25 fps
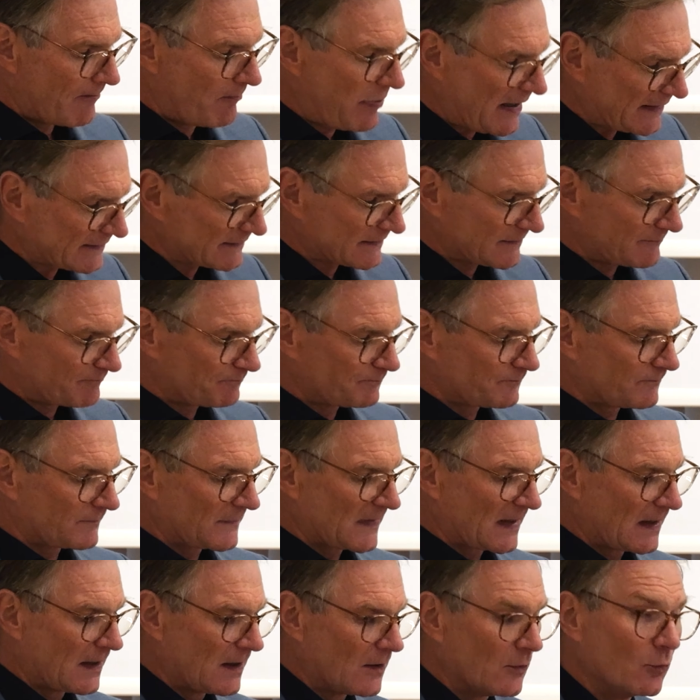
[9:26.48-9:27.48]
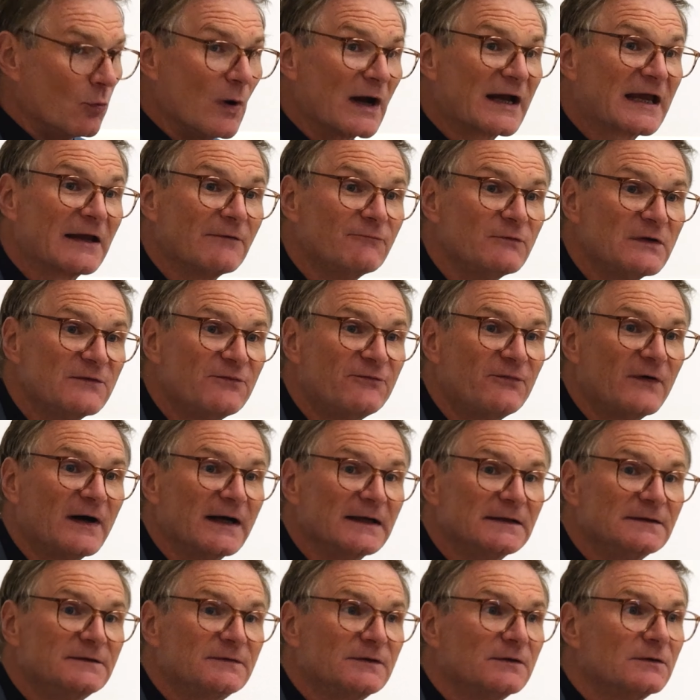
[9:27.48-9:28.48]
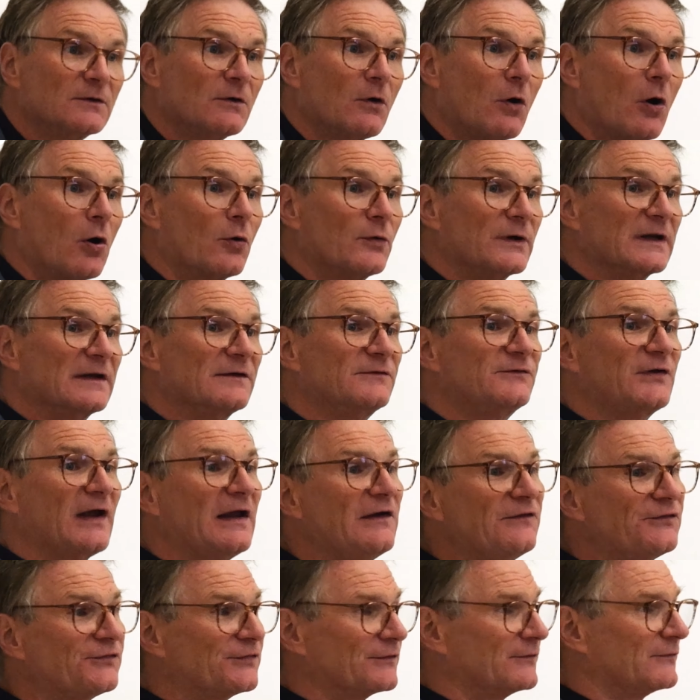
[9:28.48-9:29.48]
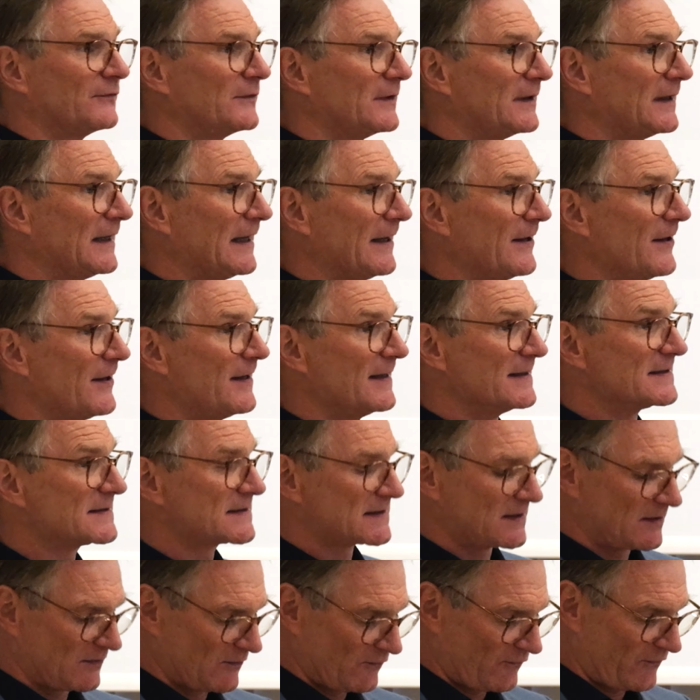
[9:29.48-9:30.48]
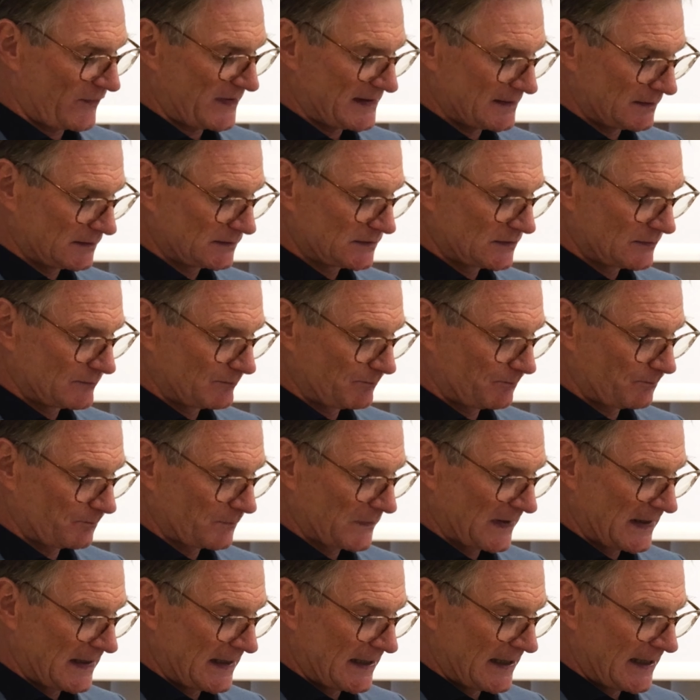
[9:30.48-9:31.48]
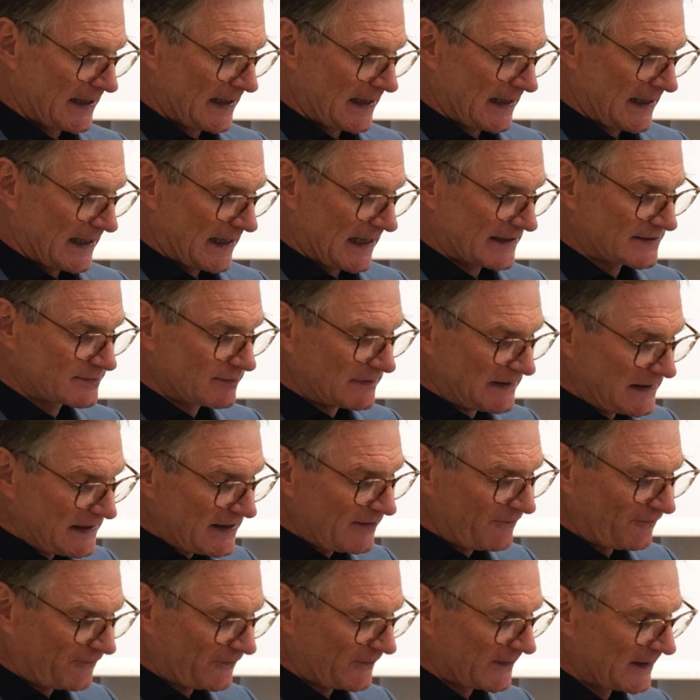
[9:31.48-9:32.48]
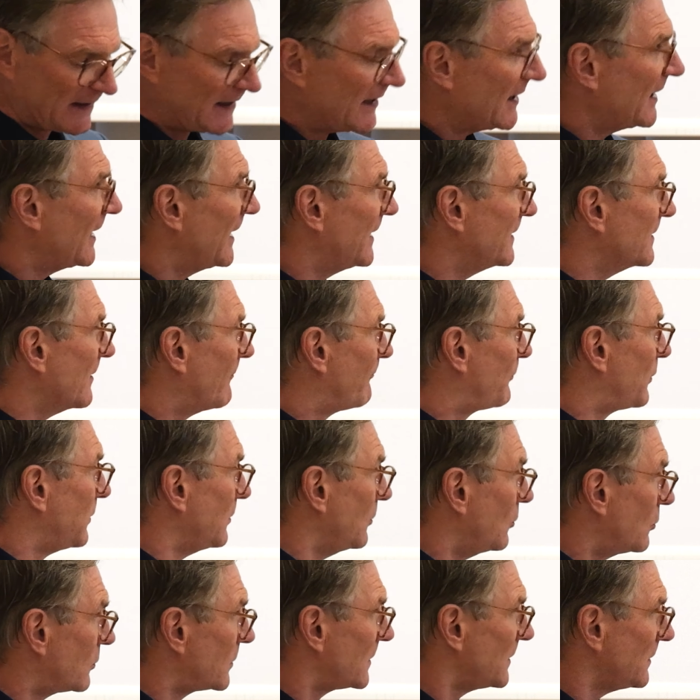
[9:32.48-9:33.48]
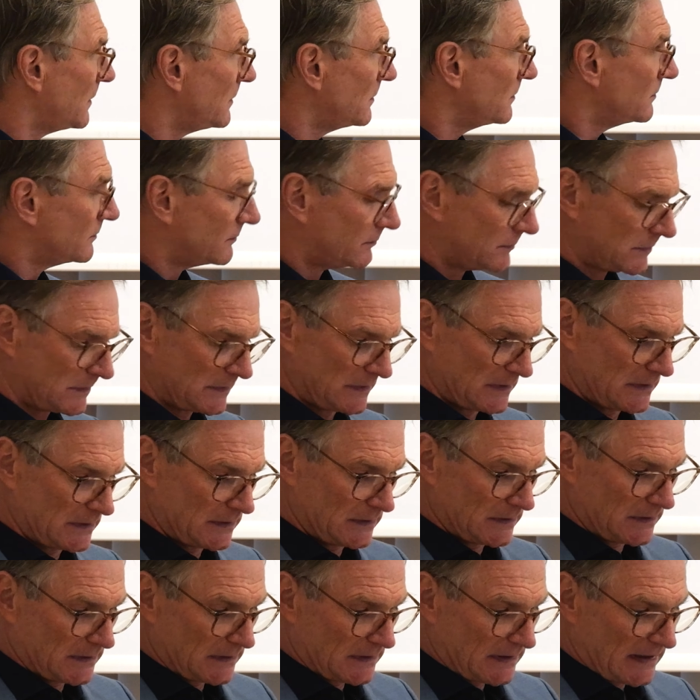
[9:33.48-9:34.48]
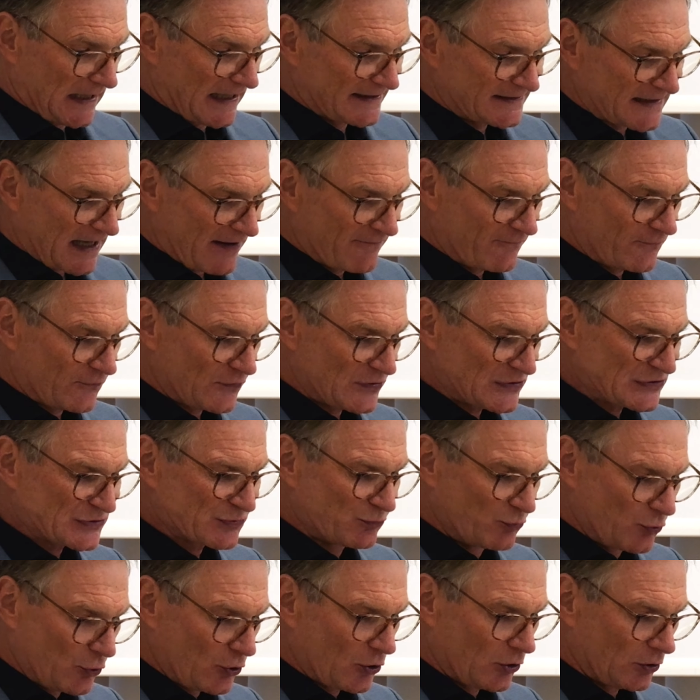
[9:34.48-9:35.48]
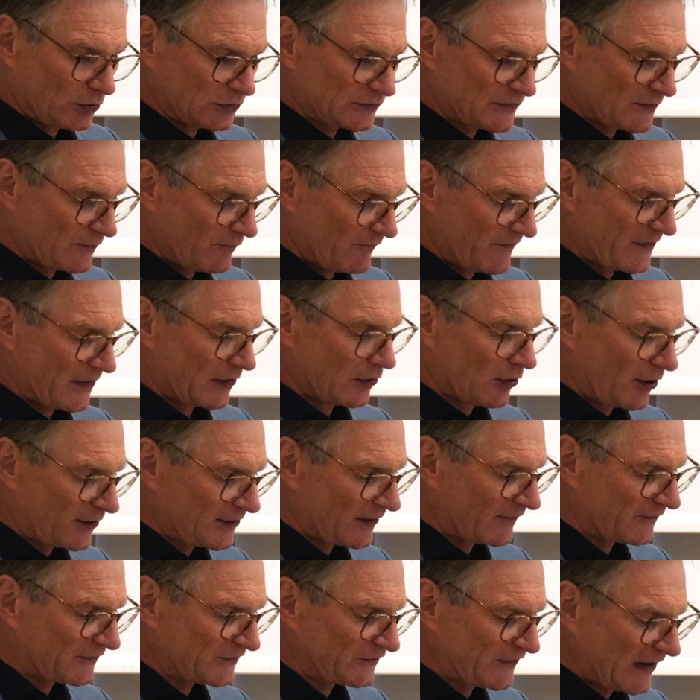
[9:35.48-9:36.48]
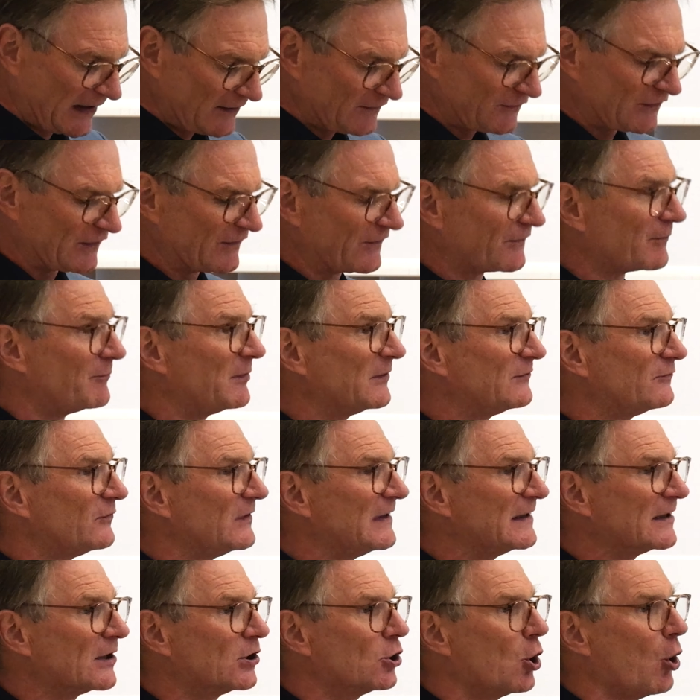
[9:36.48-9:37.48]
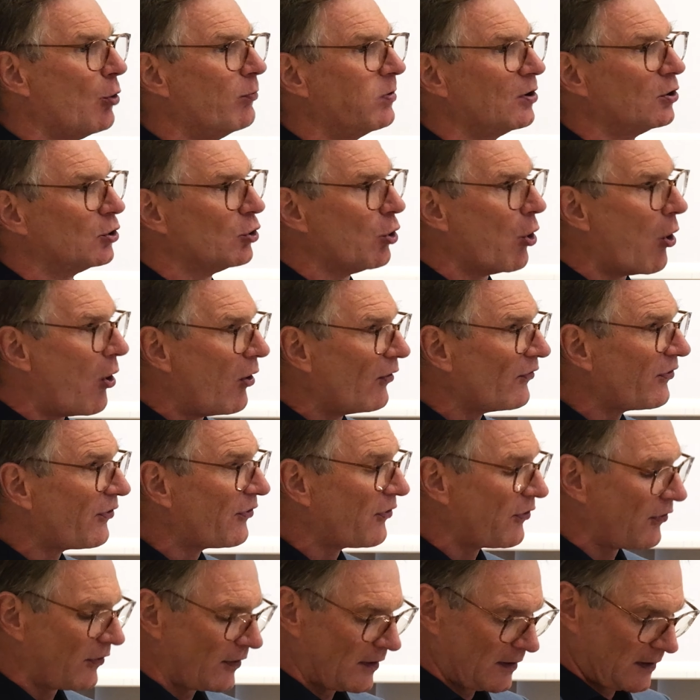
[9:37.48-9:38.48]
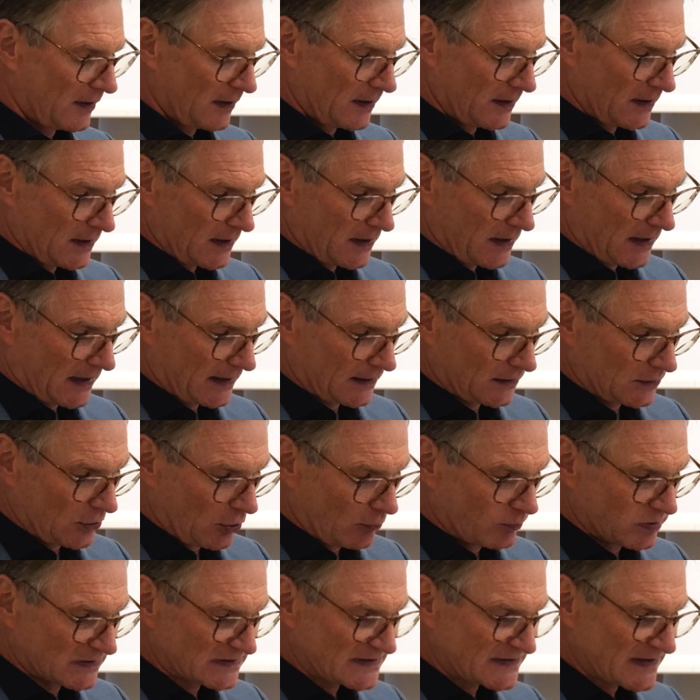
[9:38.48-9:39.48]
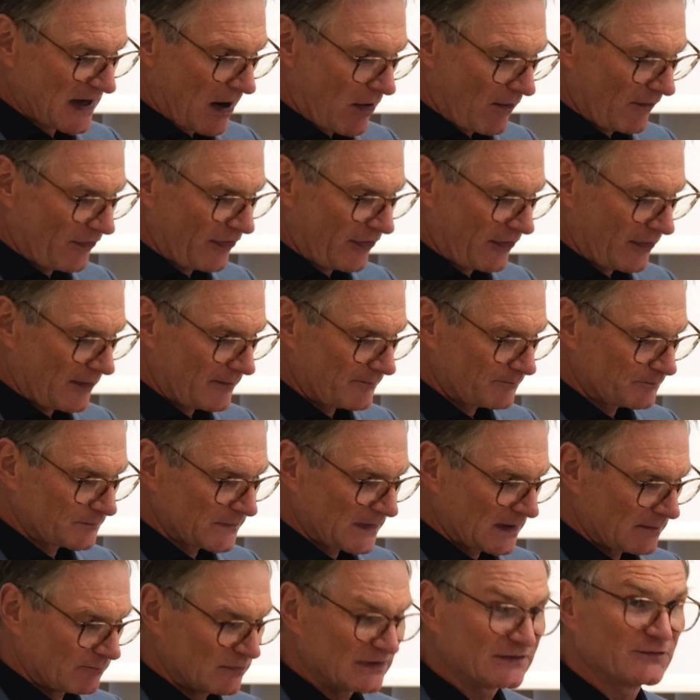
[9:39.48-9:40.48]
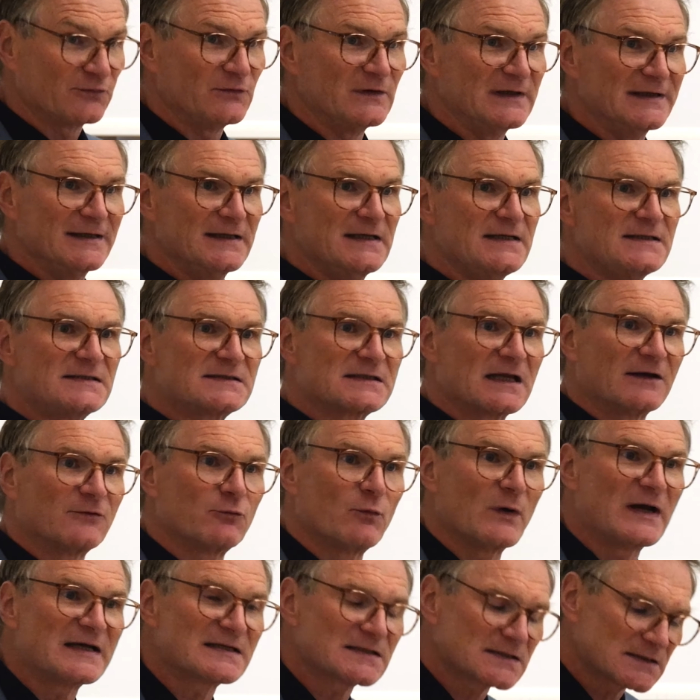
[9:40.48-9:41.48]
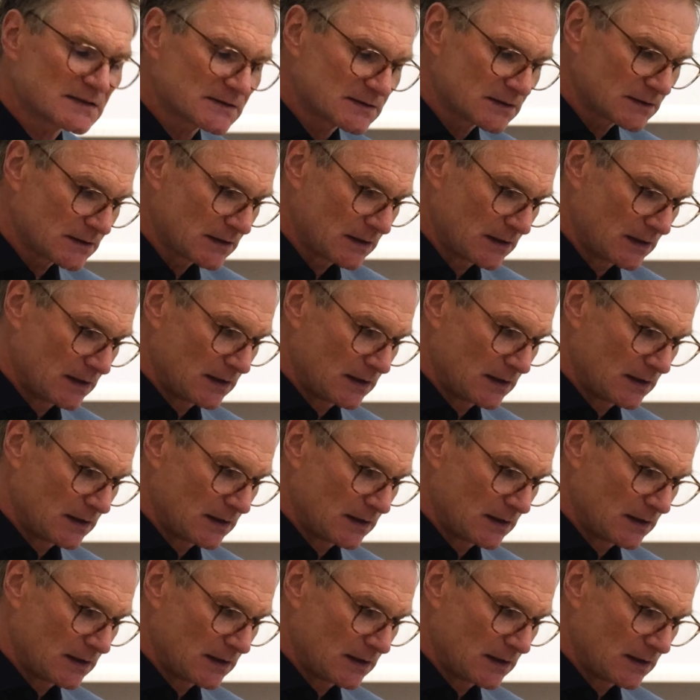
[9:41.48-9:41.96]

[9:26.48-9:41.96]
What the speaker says: But where can we find orientation in this field? As we live in a plural and diverse world with a lot of tensions between global north and global south, between east and west,